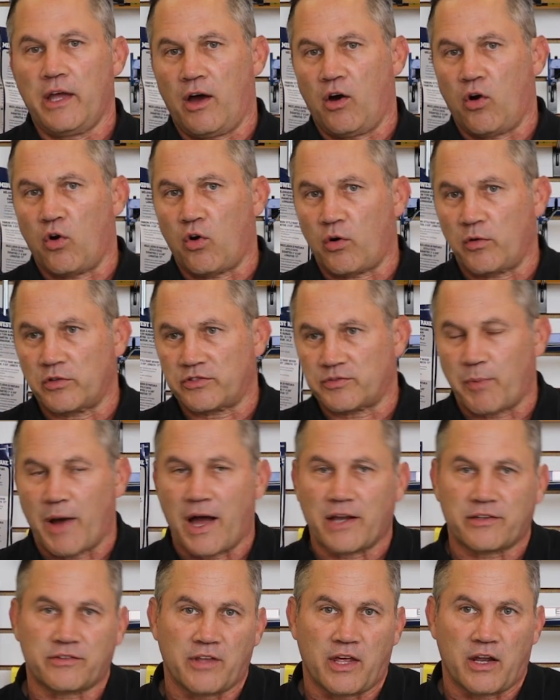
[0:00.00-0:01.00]
or
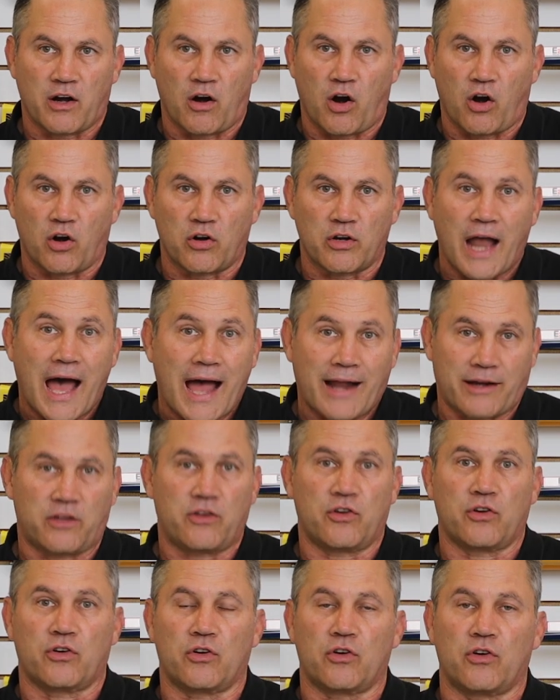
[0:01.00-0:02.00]
spots that are not
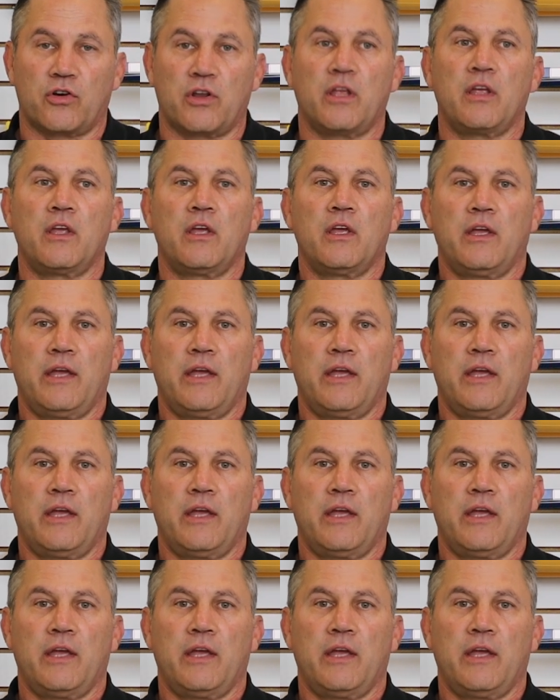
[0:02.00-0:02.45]
cured,